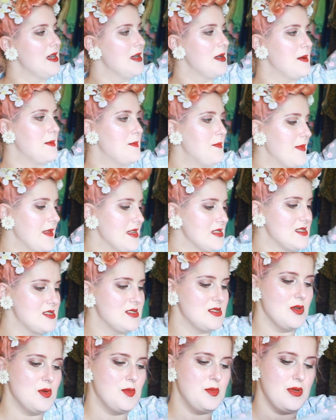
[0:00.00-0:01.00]
Um, it's
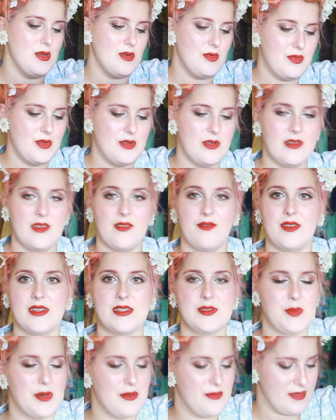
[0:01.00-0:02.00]
so beautiful. It
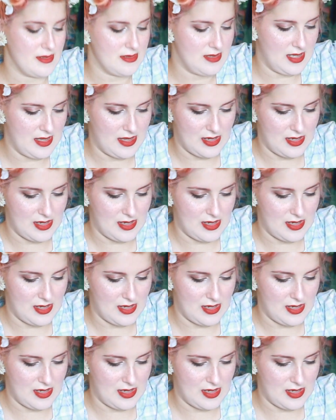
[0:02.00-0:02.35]
fits perfectly.